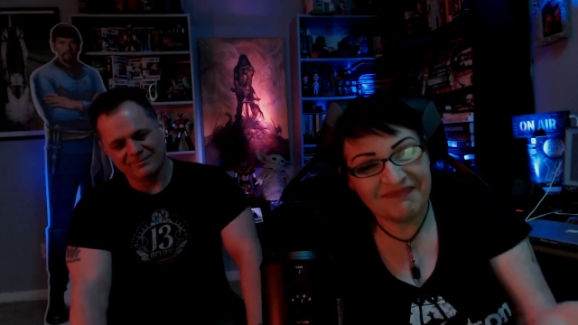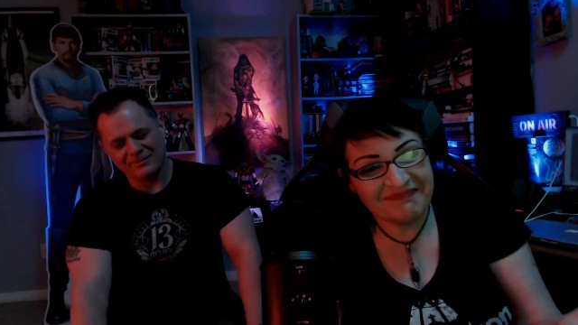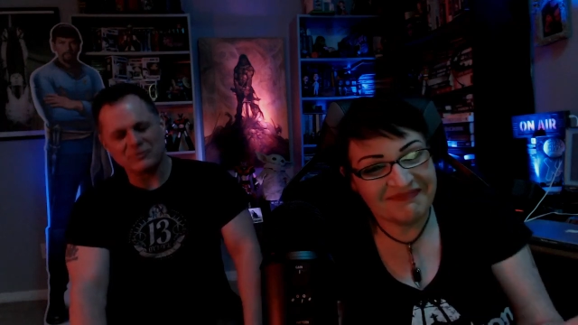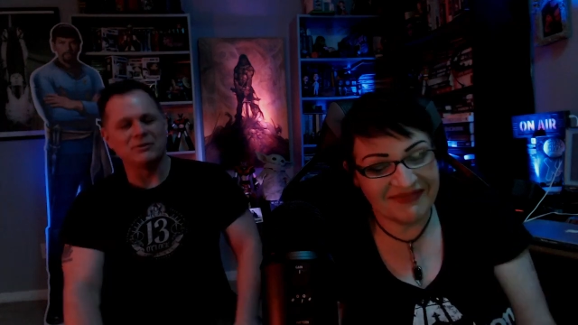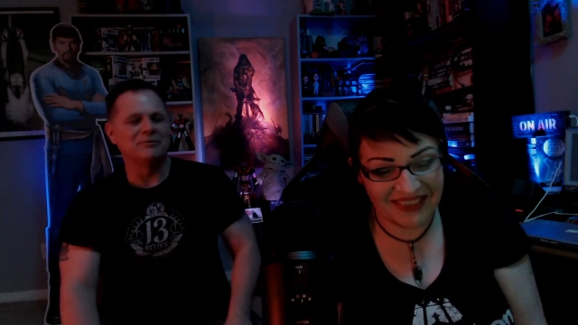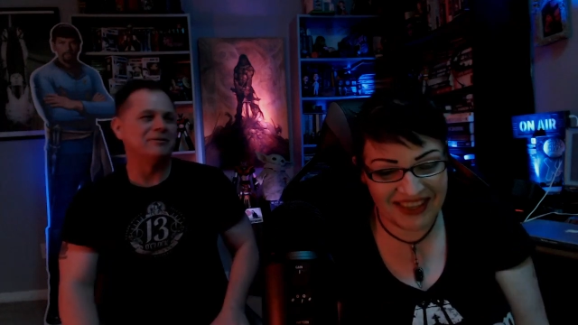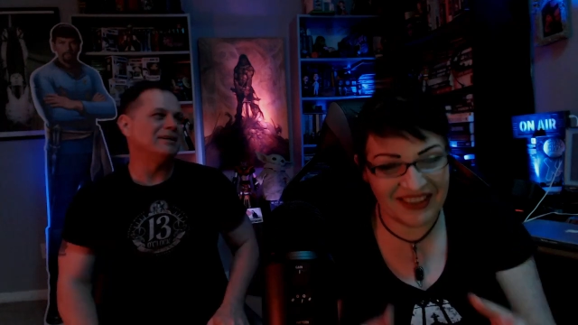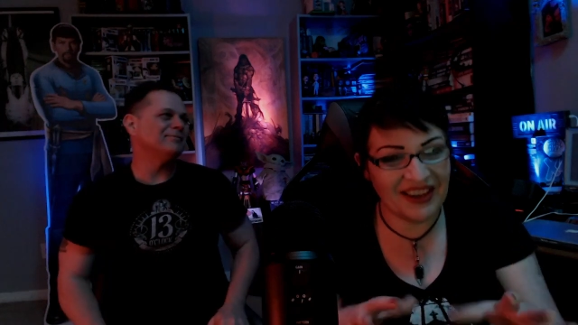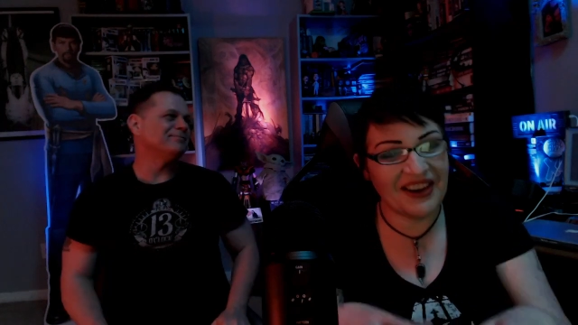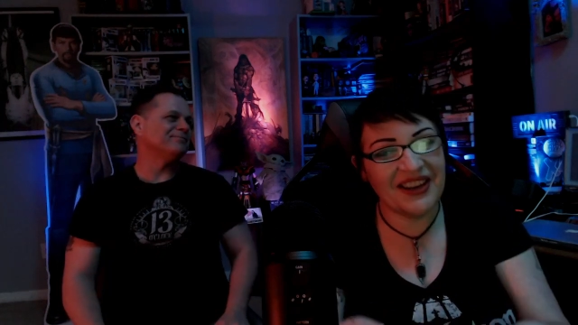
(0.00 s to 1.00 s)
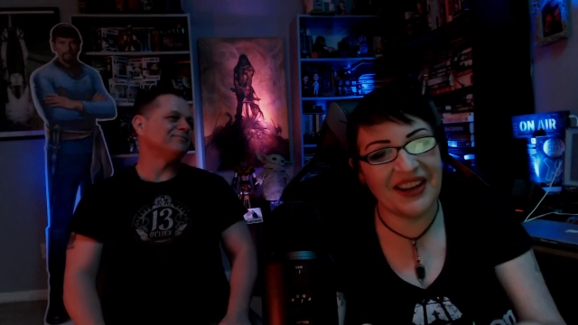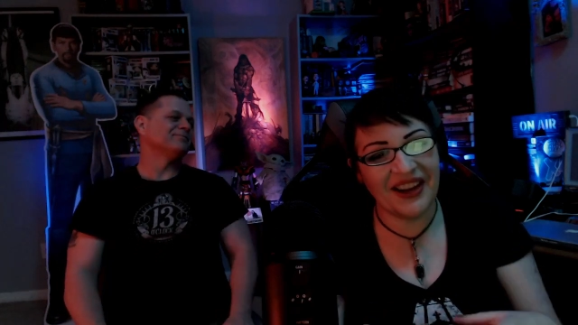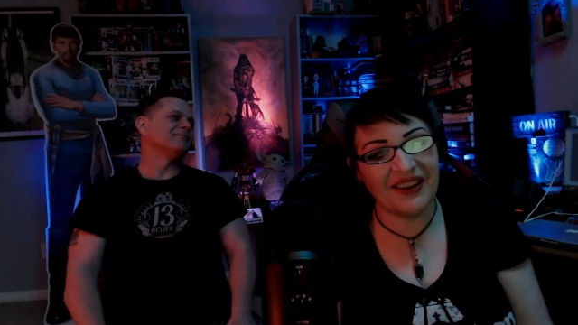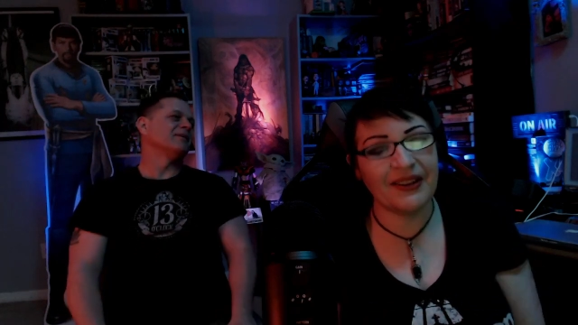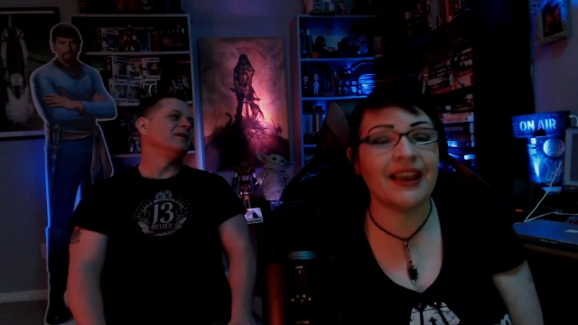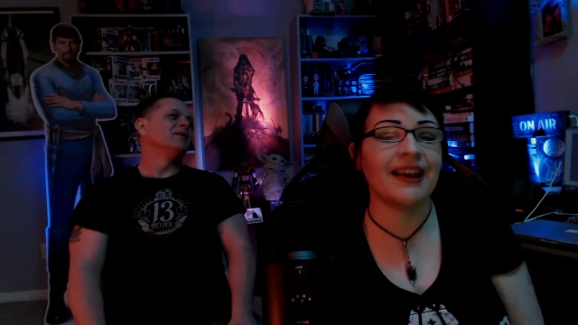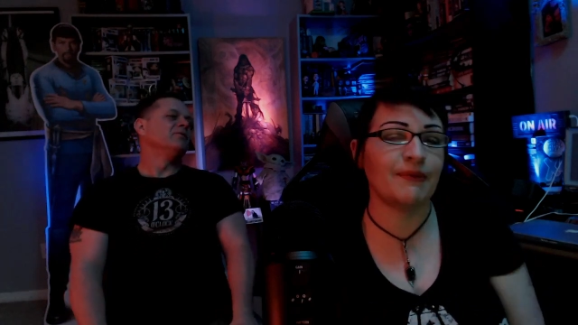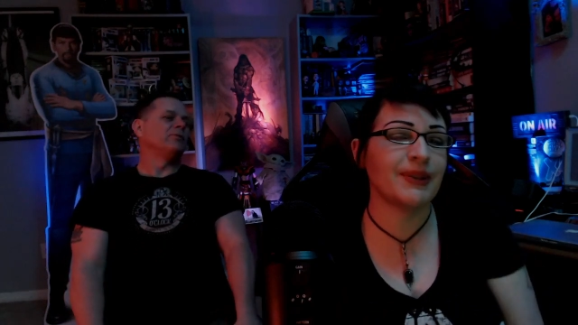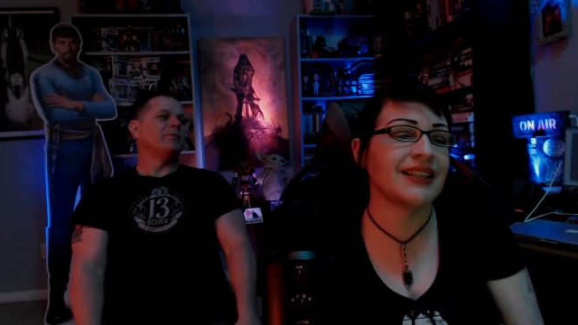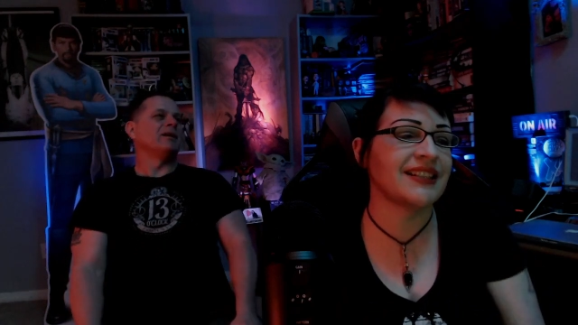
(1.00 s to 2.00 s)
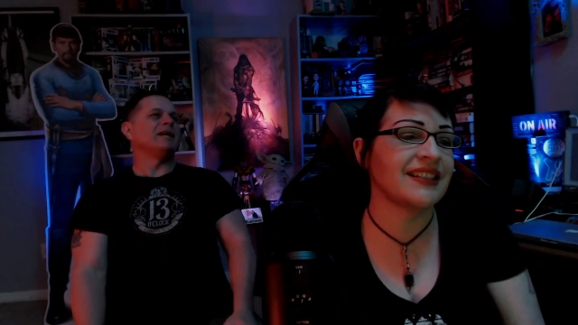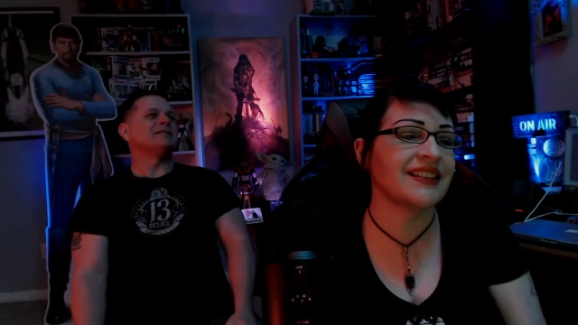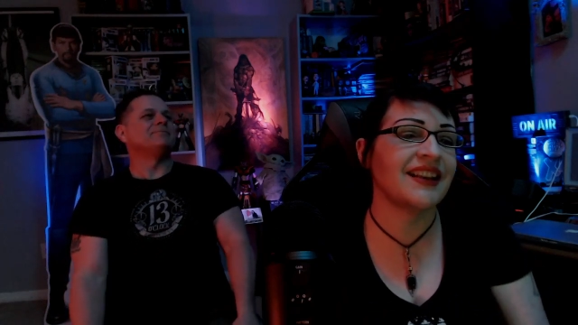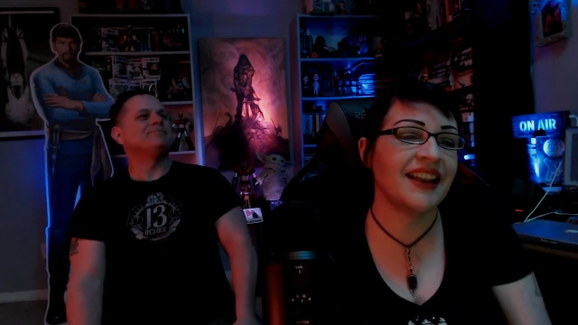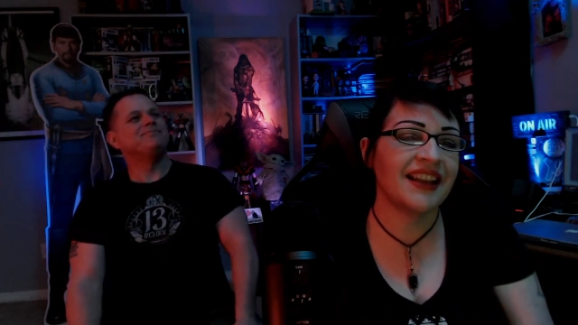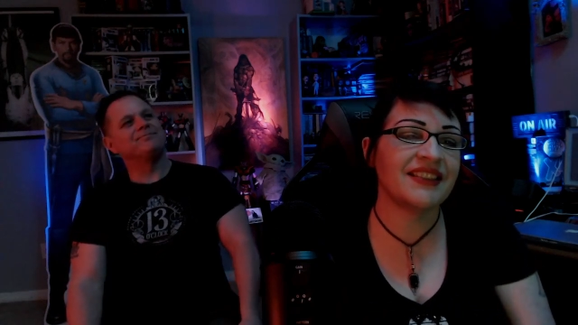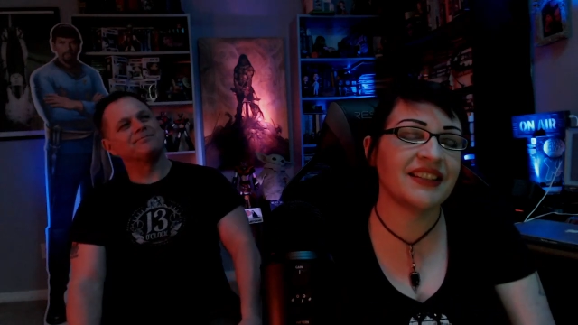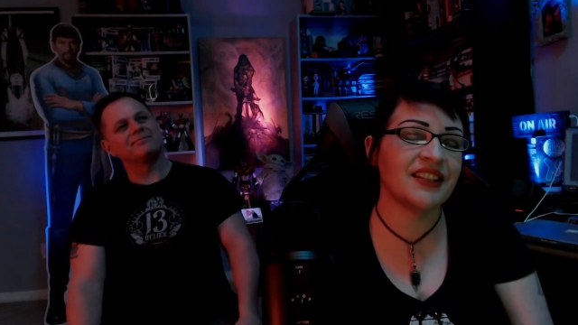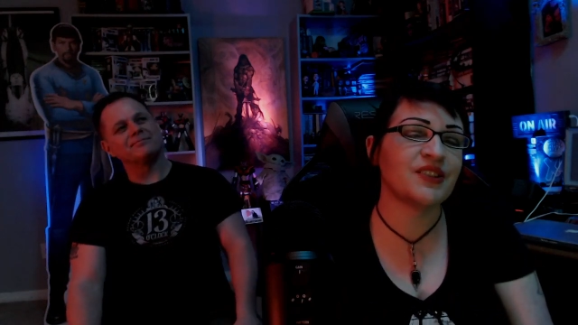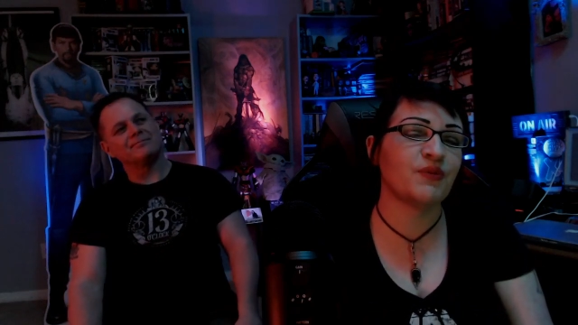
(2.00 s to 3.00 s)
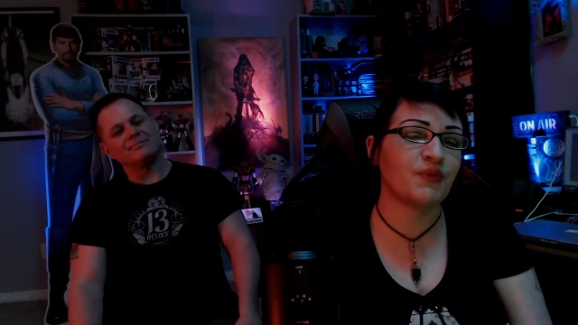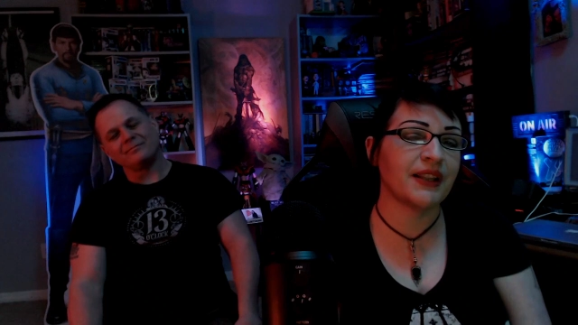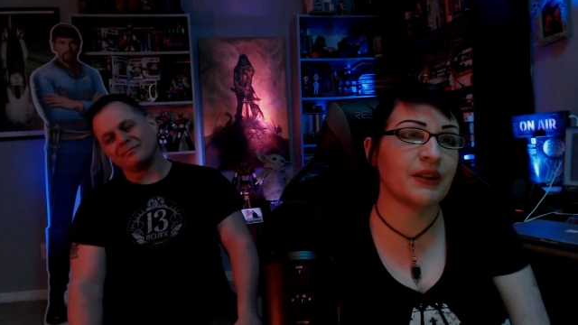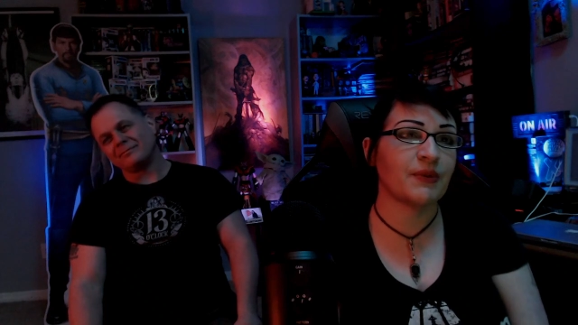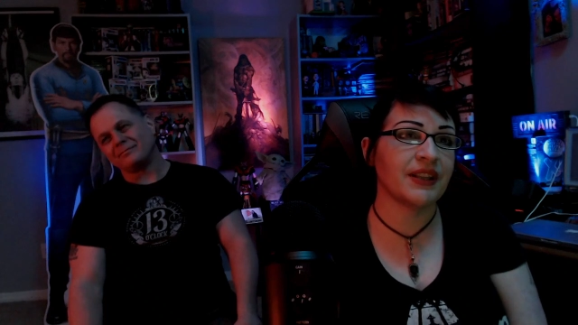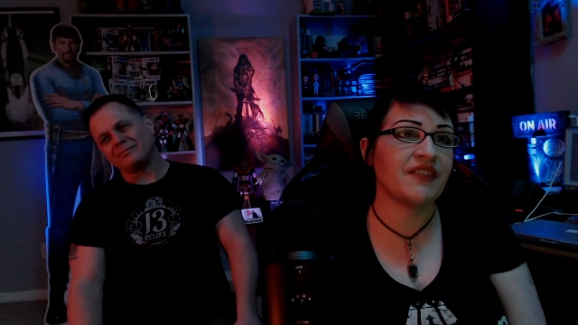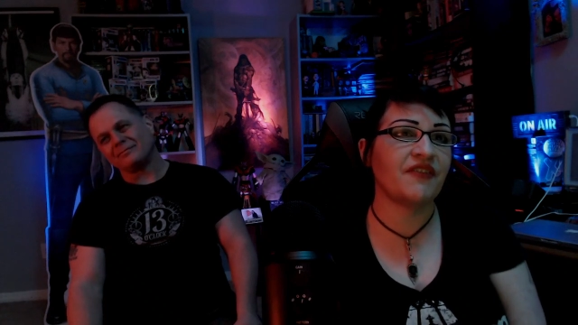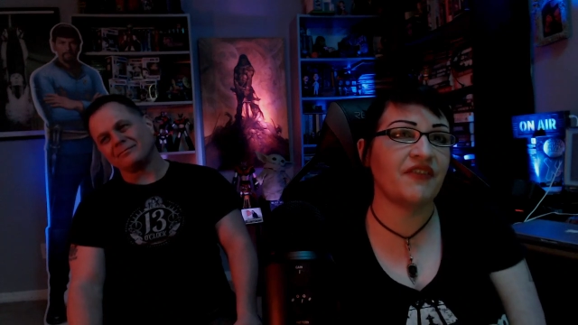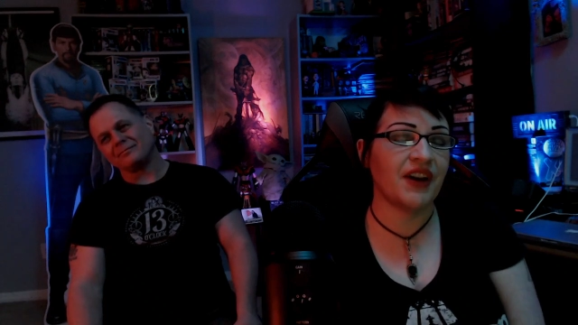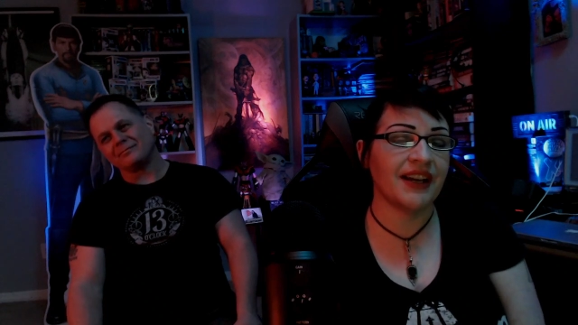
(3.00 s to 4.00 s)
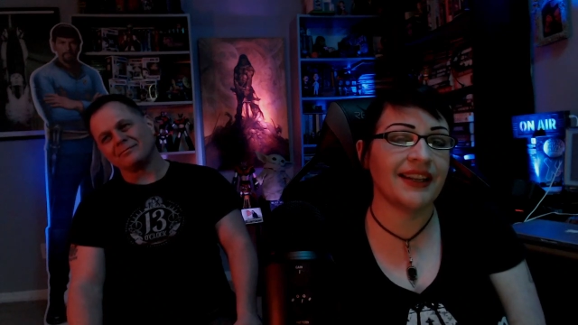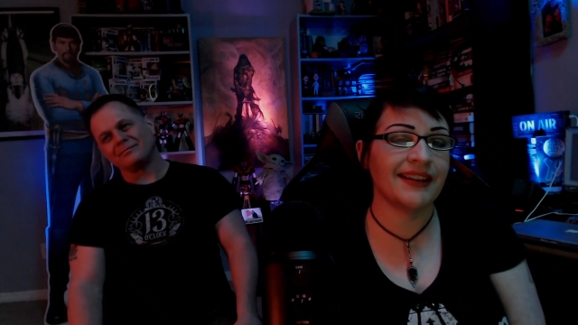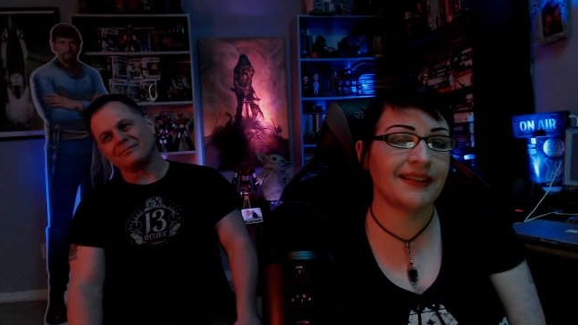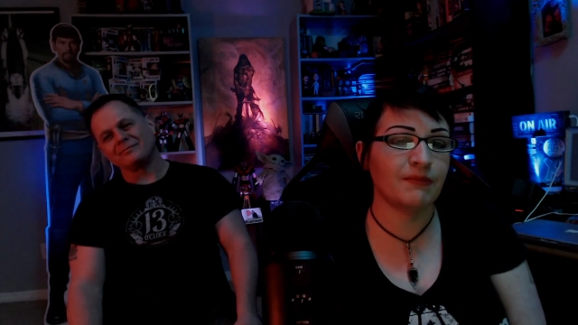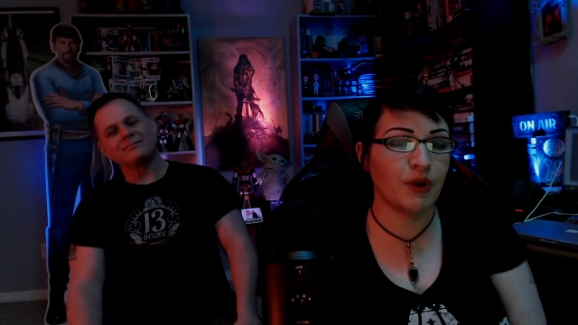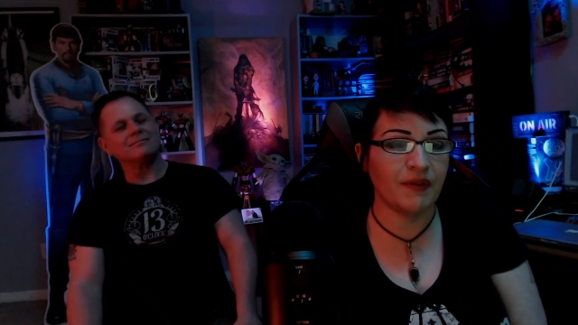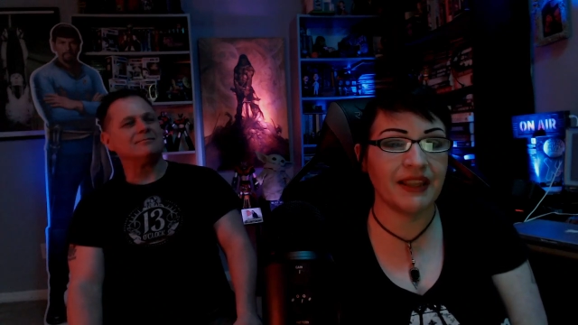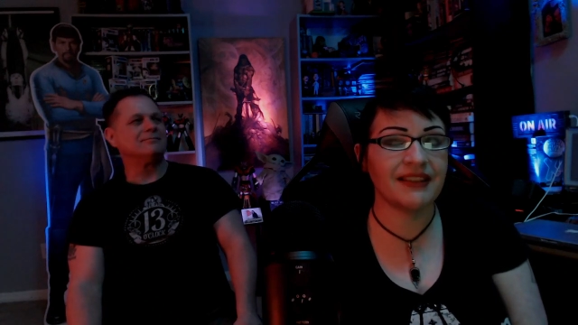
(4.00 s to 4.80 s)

Speaker 1: It's cool. Th- there you go. Yeah, but this is, this is a really really fun movie.